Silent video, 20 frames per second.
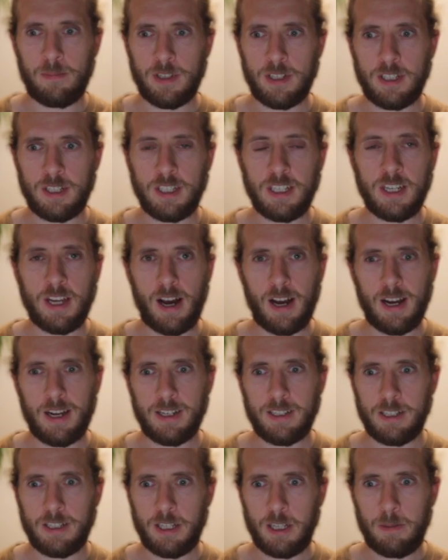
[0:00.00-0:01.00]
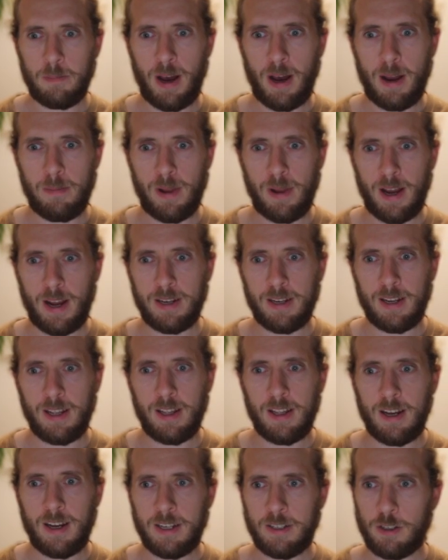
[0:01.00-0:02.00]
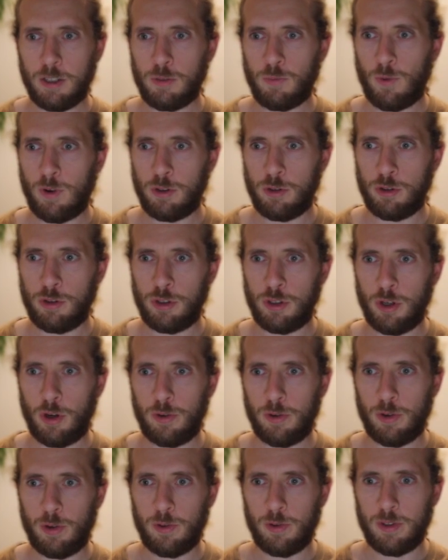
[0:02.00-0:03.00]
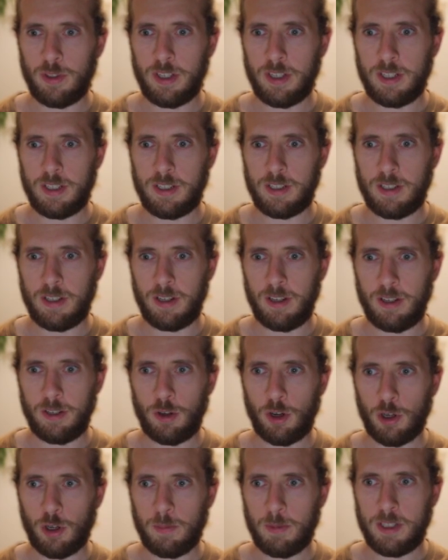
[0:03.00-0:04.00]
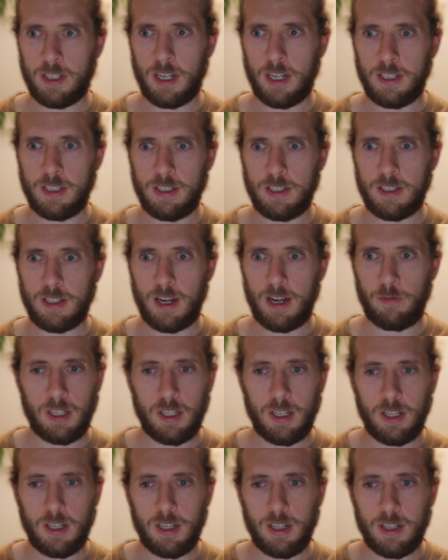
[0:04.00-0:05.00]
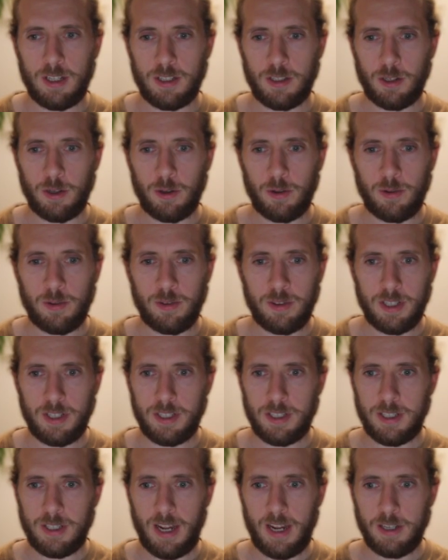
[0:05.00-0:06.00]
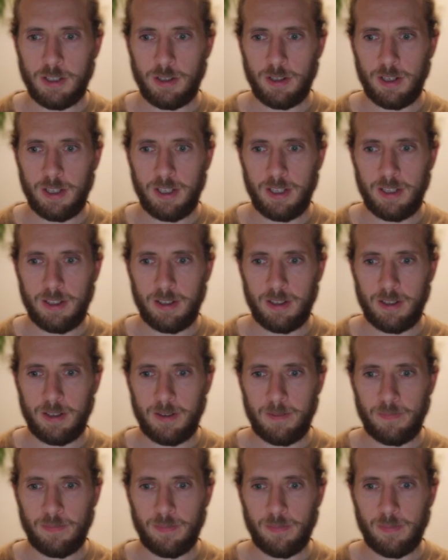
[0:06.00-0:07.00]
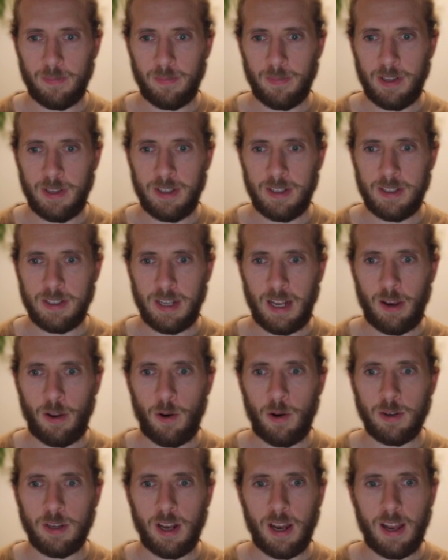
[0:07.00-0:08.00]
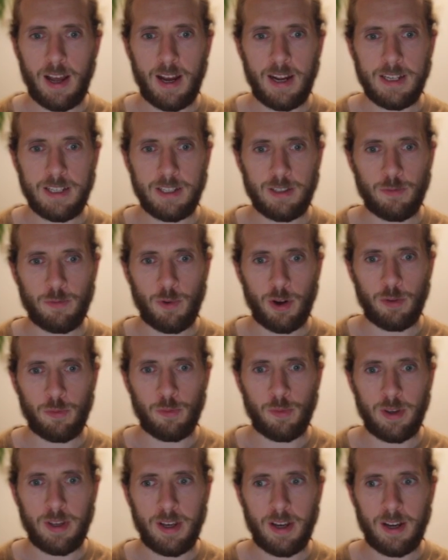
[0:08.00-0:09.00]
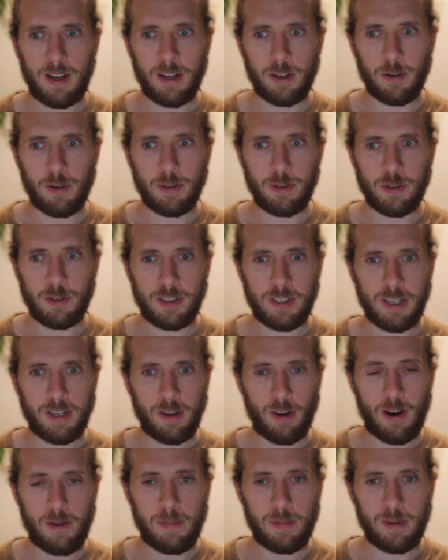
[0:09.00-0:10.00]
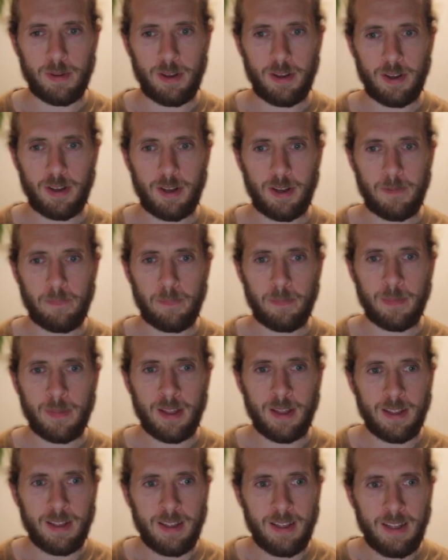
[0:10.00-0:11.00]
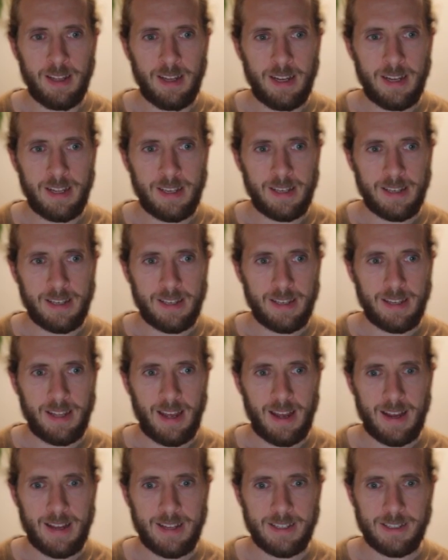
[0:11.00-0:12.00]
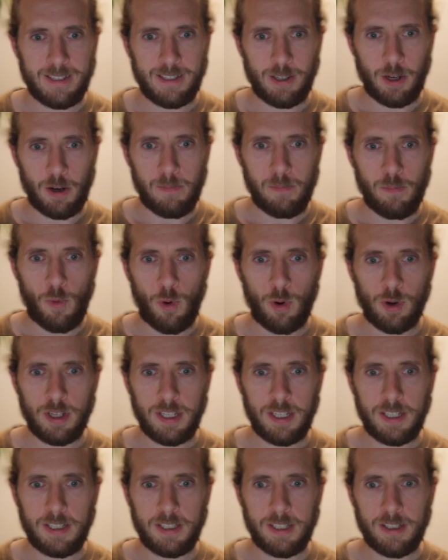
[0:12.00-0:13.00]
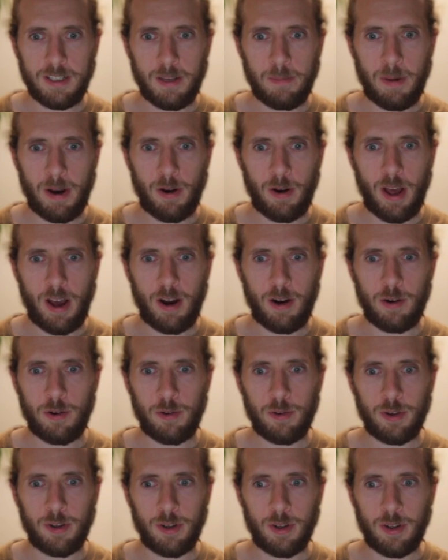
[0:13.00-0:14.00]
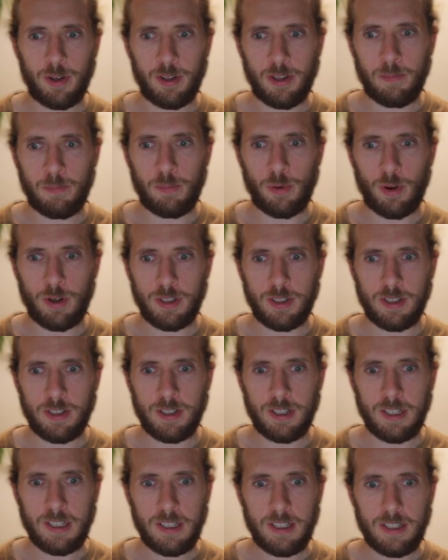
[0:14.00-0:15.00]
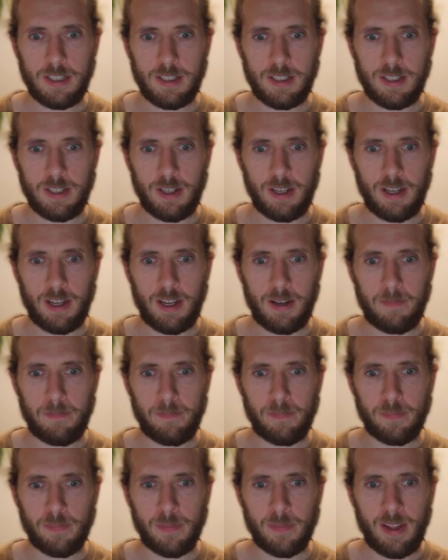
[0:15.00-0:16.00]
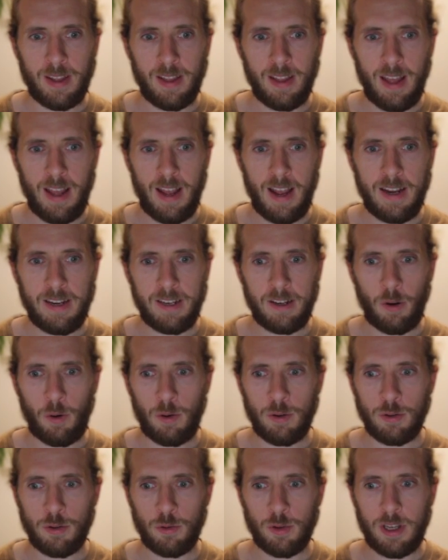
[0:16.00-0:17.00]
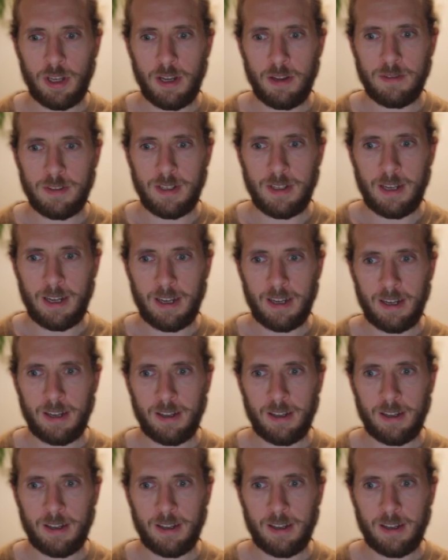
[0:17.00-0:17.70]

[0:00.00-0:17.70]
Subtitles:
the CI/CD pipeline, I just want to show you this documentation site. So this actually is along the lines what we are going to set up. It has some more detail about how the process is, and it also gives a